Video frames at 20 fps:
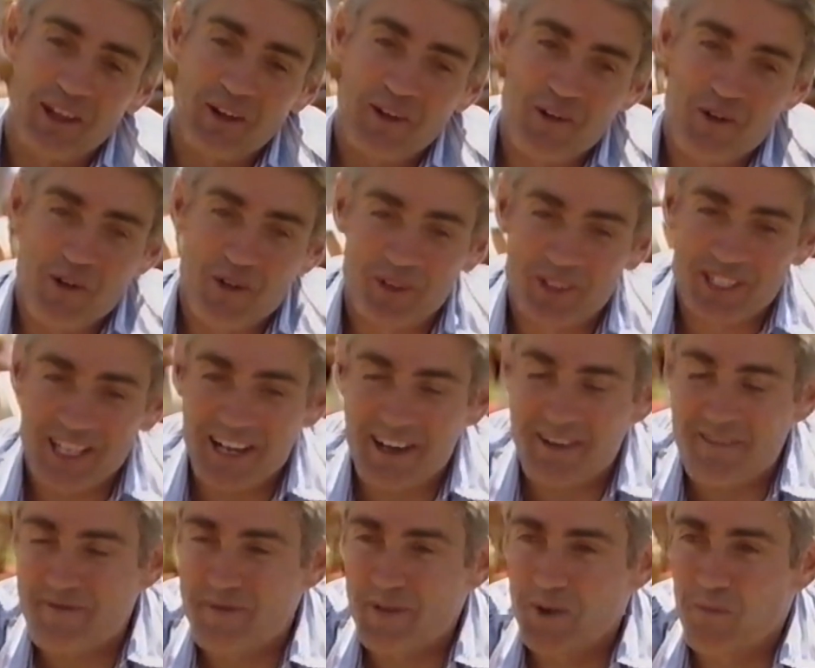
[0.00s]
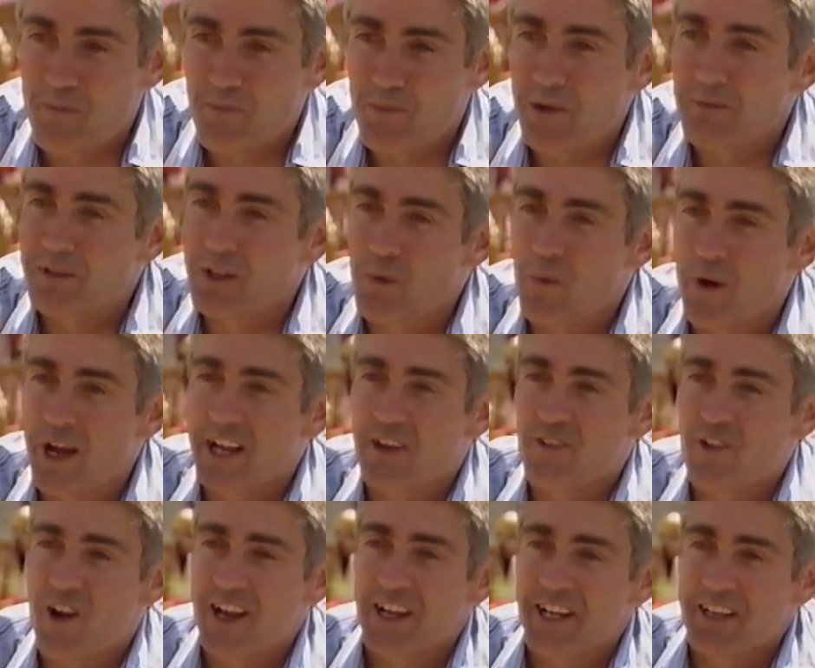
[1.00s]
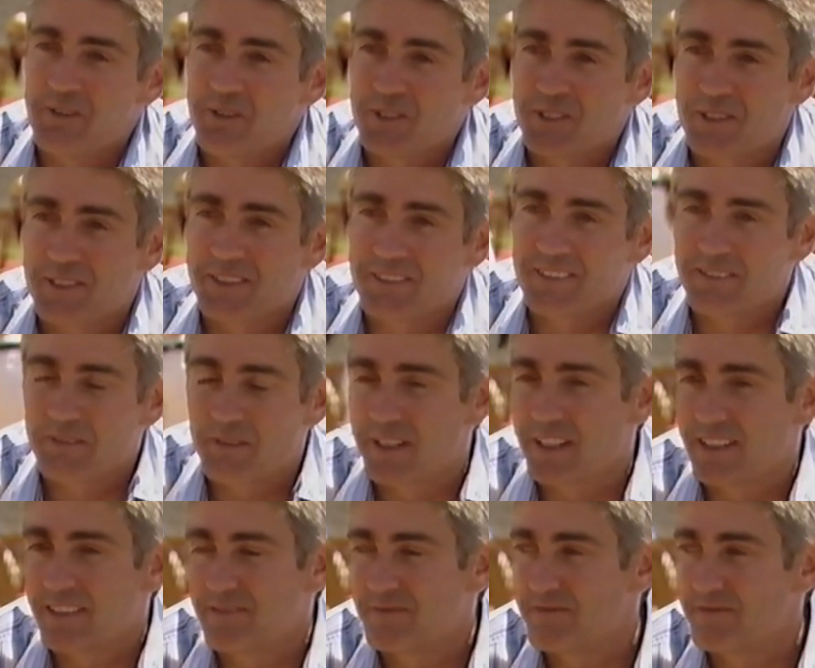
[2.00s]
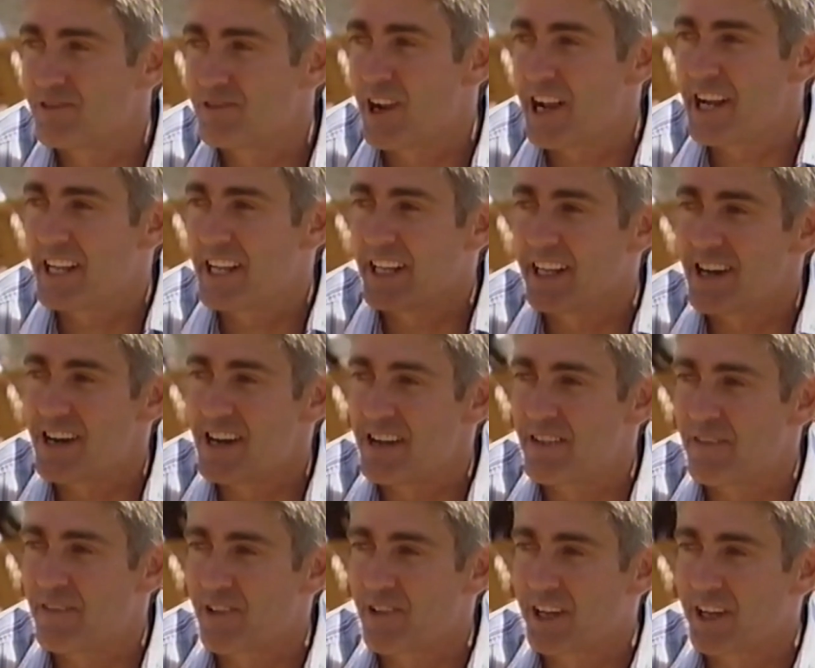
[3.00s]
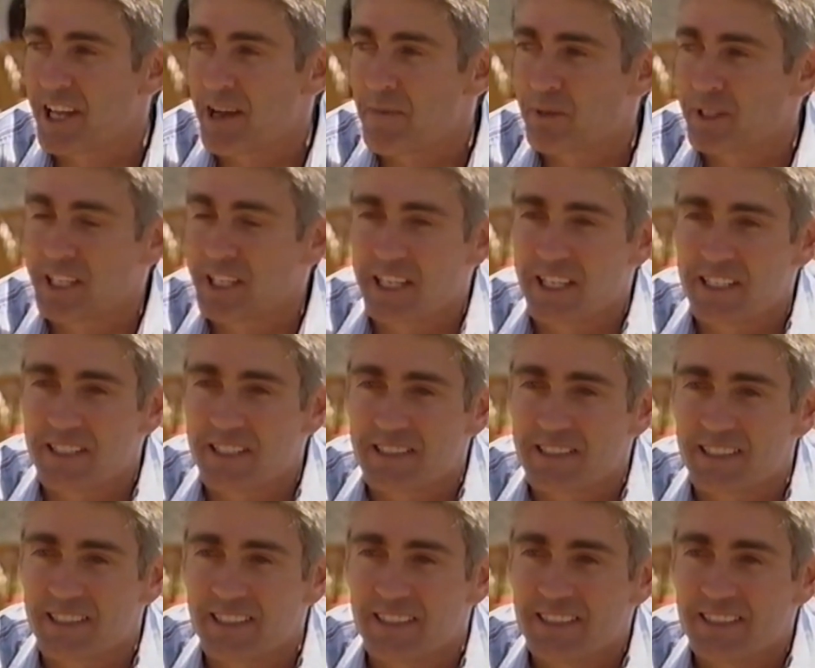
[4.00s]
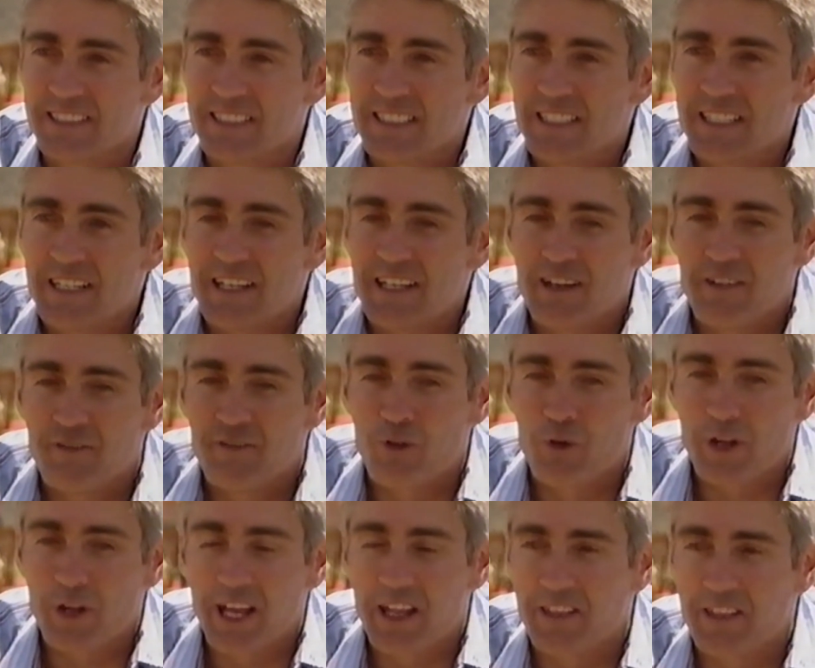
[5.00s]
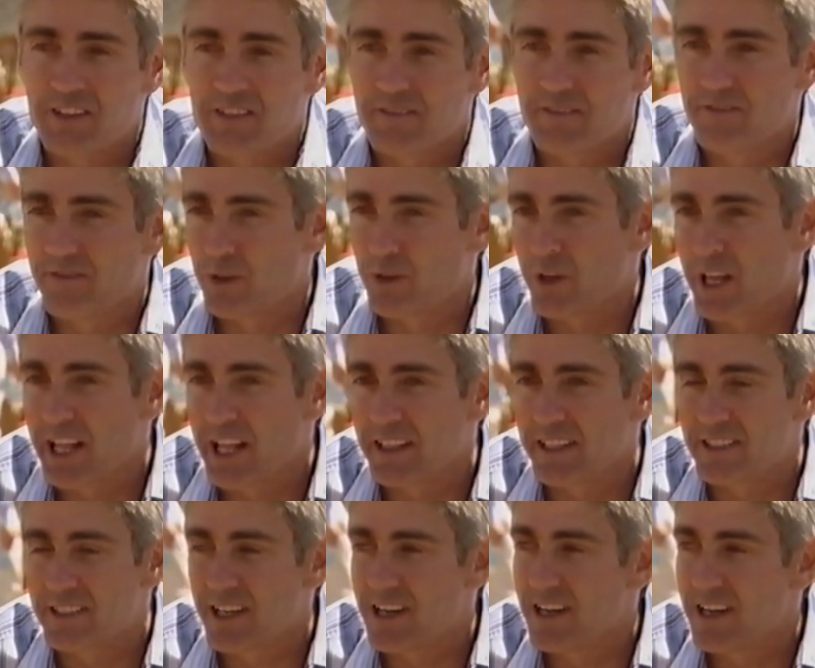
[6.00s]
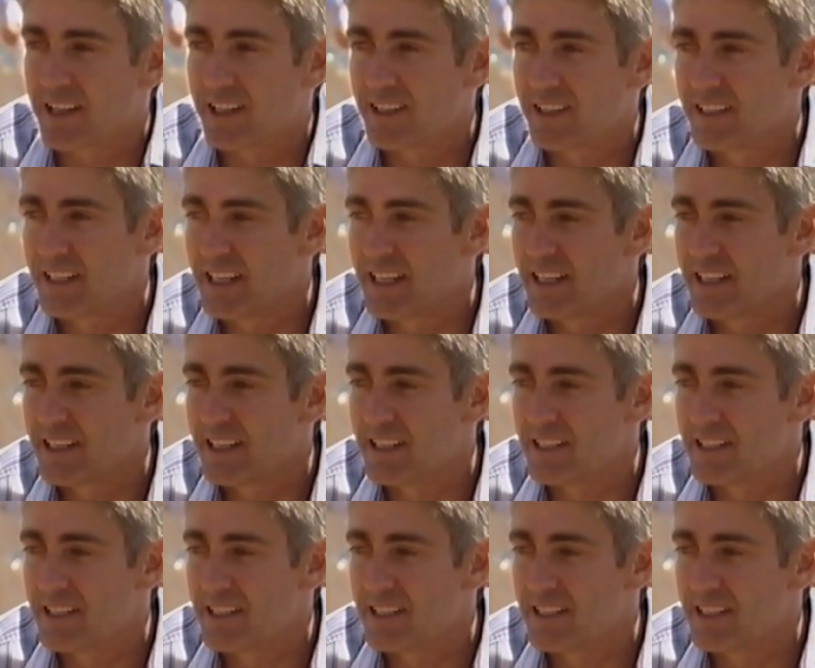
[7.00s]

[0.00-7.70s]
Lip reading: they're all tough, but probably Wayne Rainey was. Rainey and I, for a couple of years, fought out the title. He